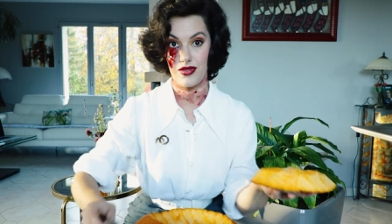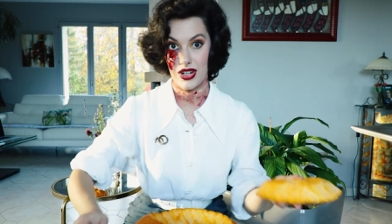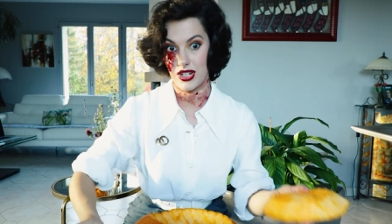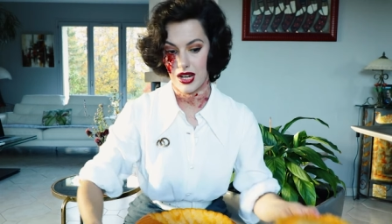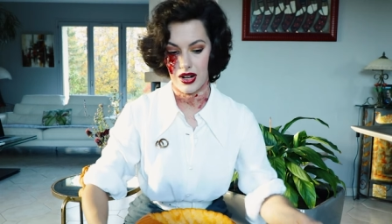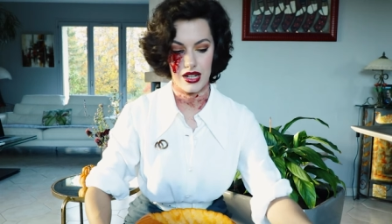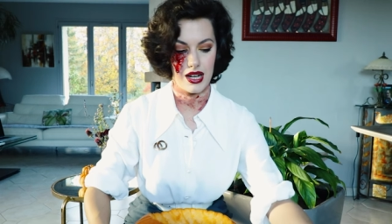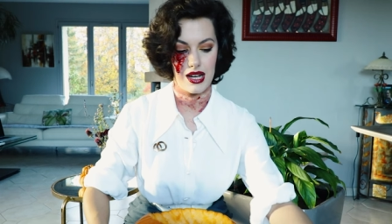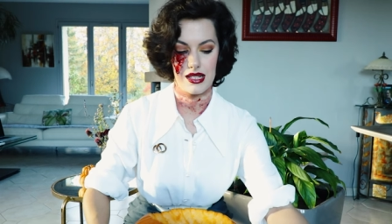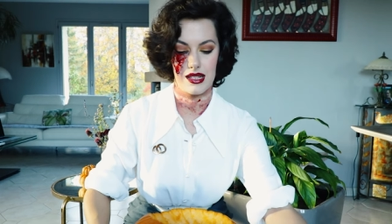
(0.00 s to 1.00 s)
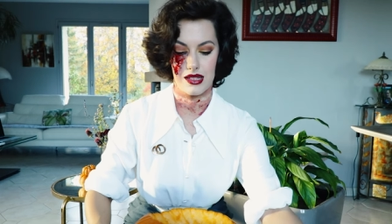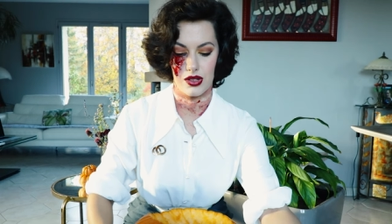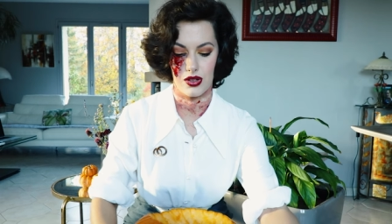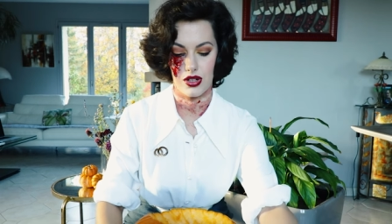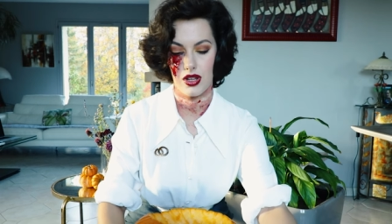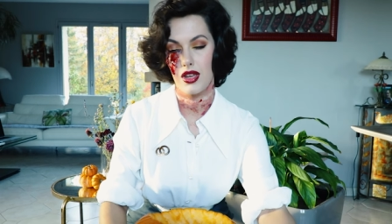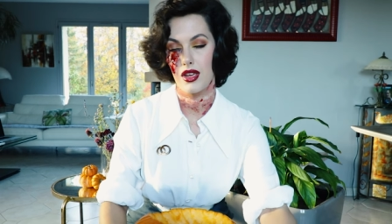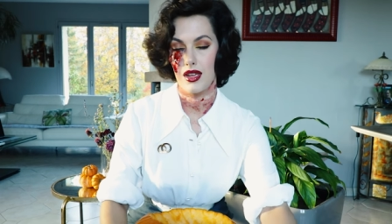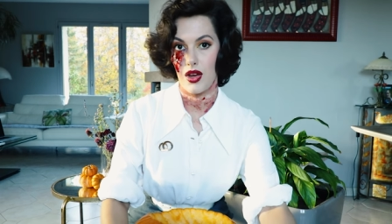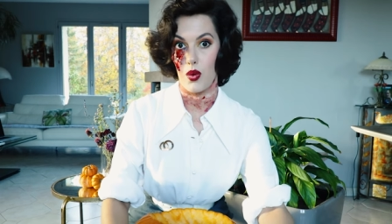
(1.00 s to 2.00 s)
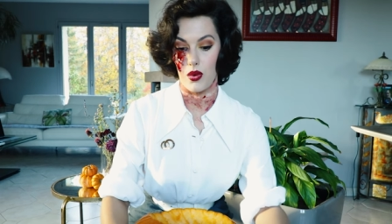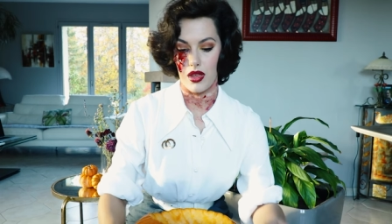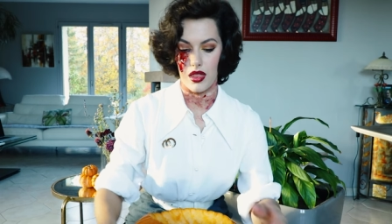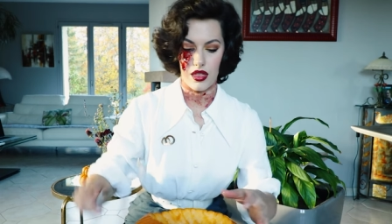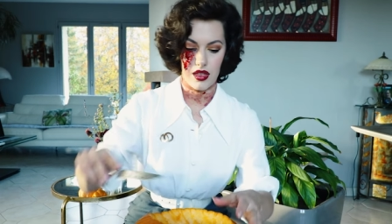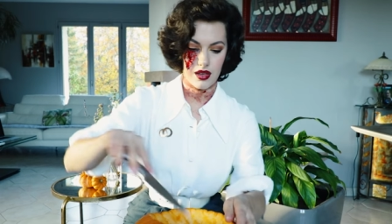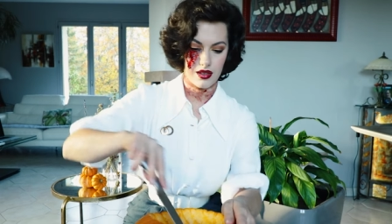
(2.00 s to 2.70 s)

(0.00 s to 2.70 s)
you do a veggie curry, guys, it's good with